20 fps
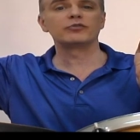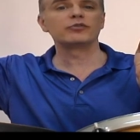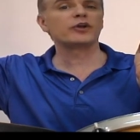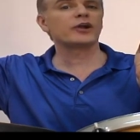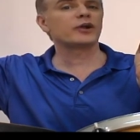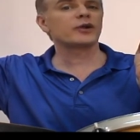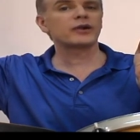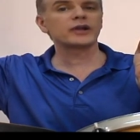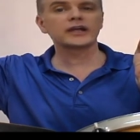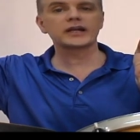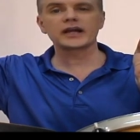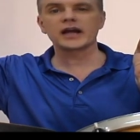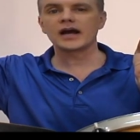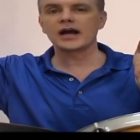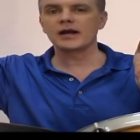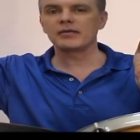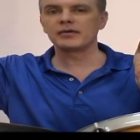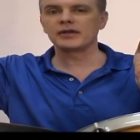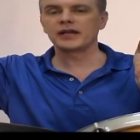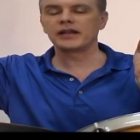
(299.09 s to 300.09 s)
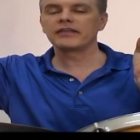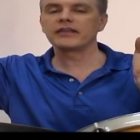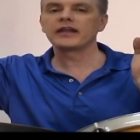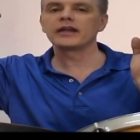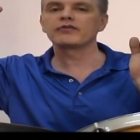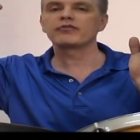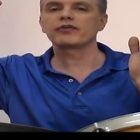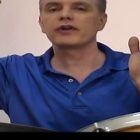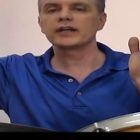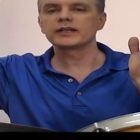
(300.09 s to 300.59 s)
Very common. And then
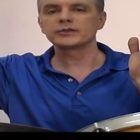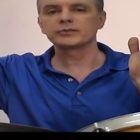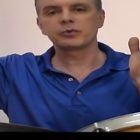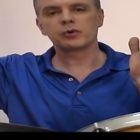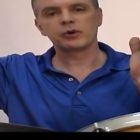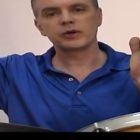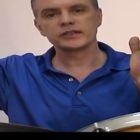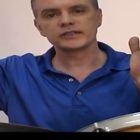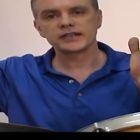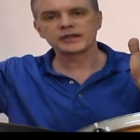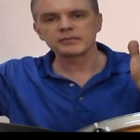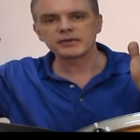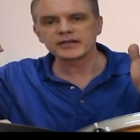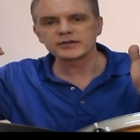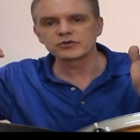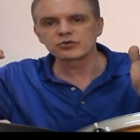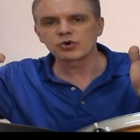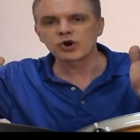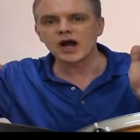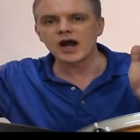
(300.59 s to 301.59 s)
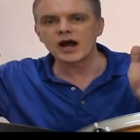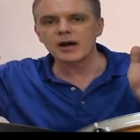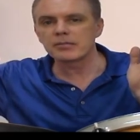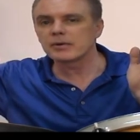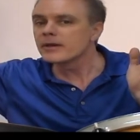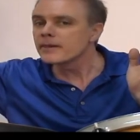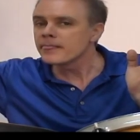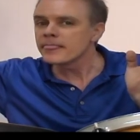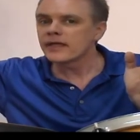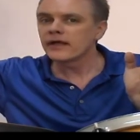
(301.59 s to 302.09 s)
at phrase points, they may drop,
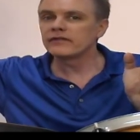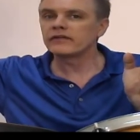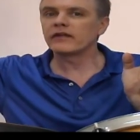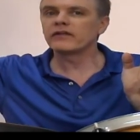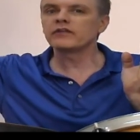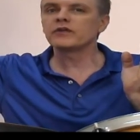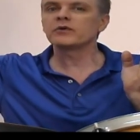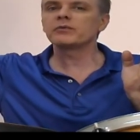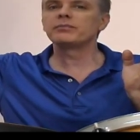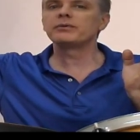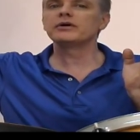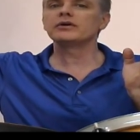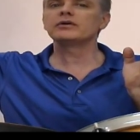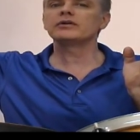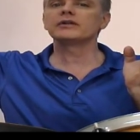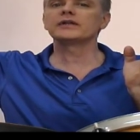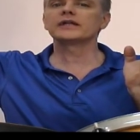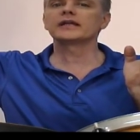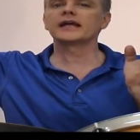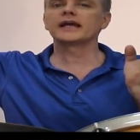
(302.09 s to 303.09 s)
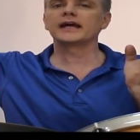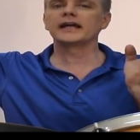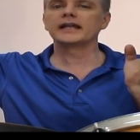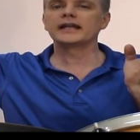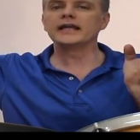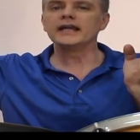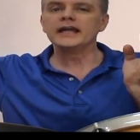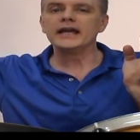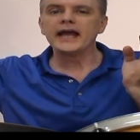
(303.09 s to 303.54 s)
and then they'll build again.